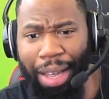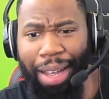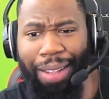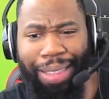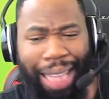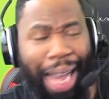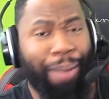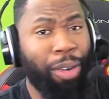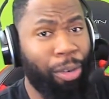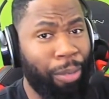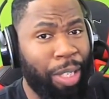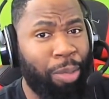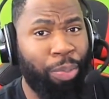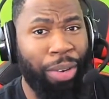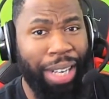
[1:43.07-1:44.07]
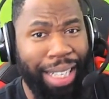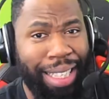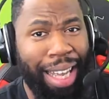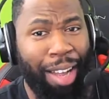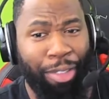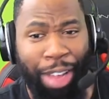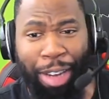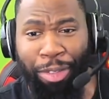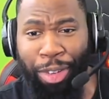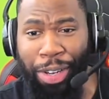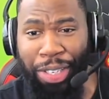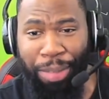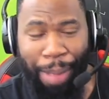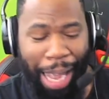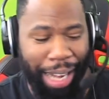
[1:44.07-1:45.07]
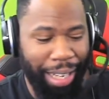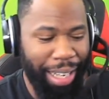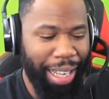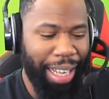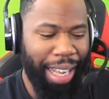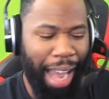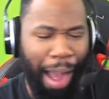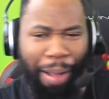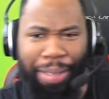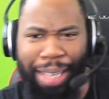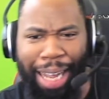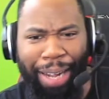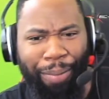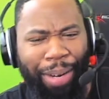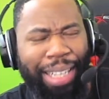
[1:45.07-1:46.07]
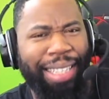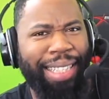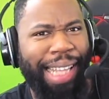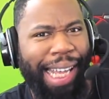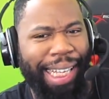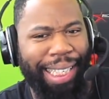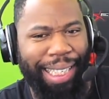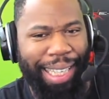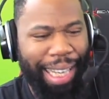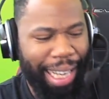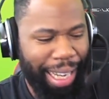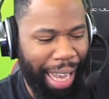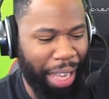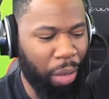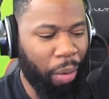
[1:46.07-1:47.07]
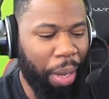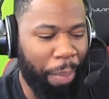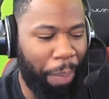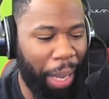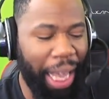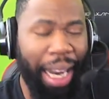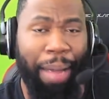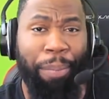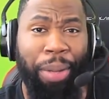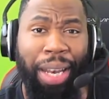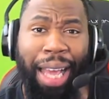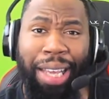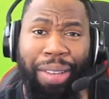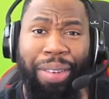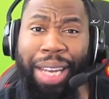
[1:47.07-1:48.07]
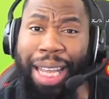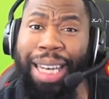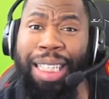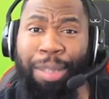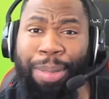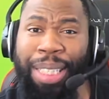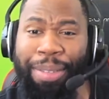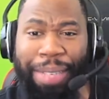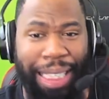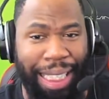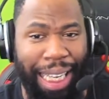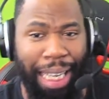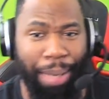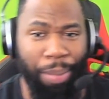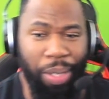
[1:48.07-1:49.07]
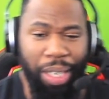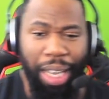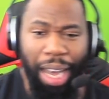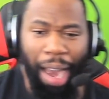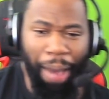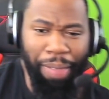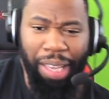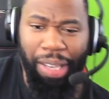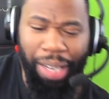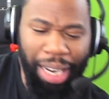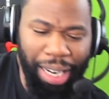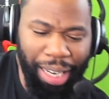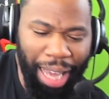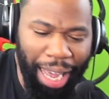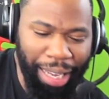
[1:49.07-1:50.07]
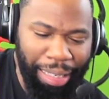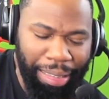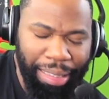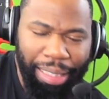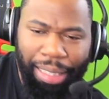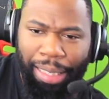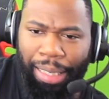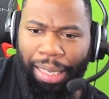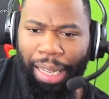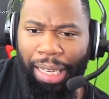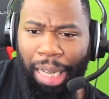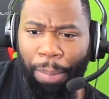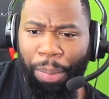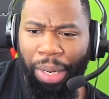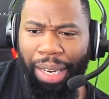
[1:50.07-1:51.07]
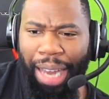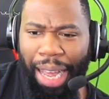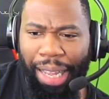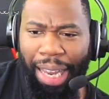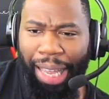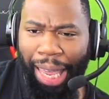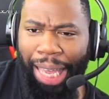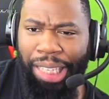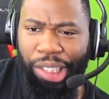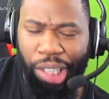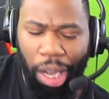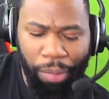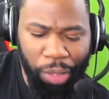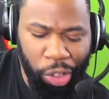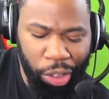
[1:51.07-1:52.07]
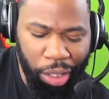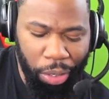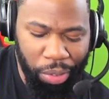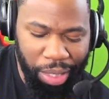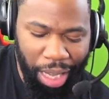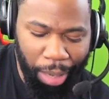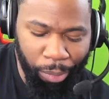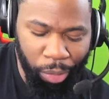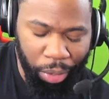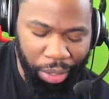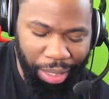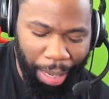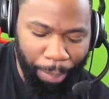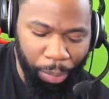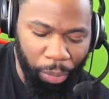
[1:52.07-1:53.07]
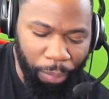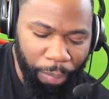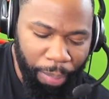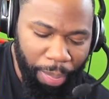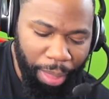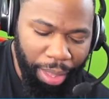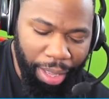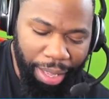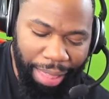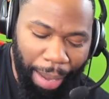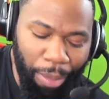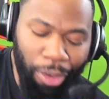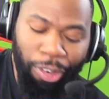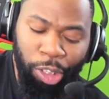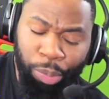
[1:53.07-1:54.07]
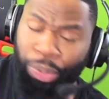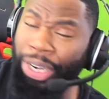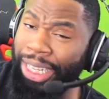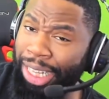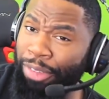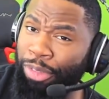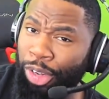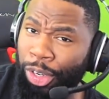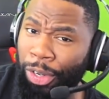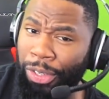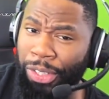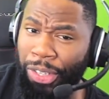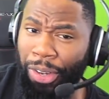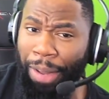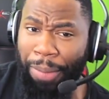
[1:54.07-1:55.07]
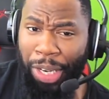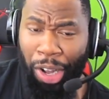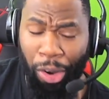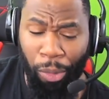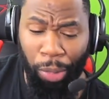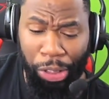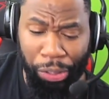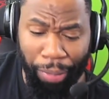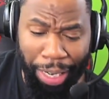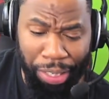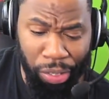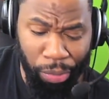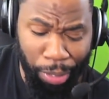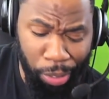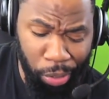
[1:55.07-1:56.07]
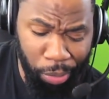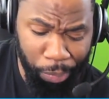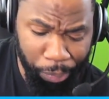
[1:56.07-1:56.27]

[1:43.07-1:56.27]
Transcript: That one was pretty tough at first, man. I was like, what is this? Like, you could beat it, but like, you needed specific teams. I think you needed like a couple of like like AGL Vegito's team, for example. That one was pretty difficult. So let me know what your answer is.